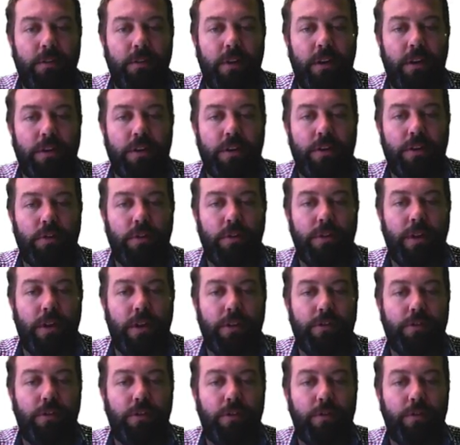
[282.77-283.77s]
right, to join
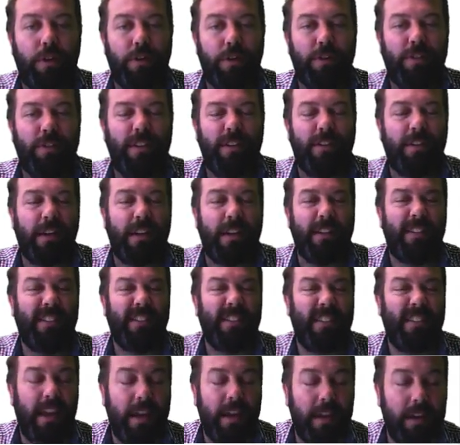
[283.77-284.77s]
those two vertices a
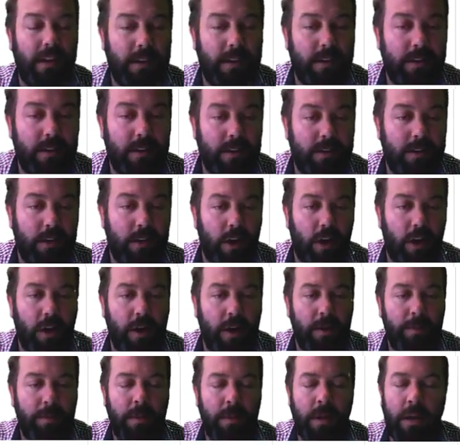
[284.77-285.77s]
second
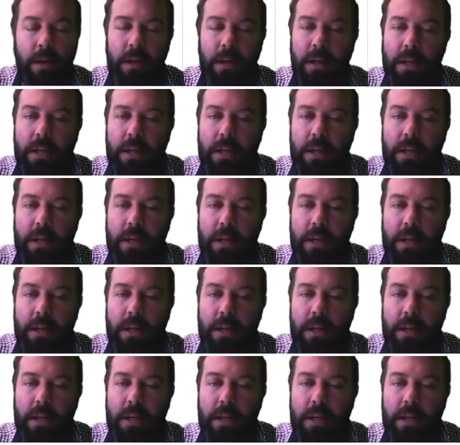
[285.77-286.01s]
time.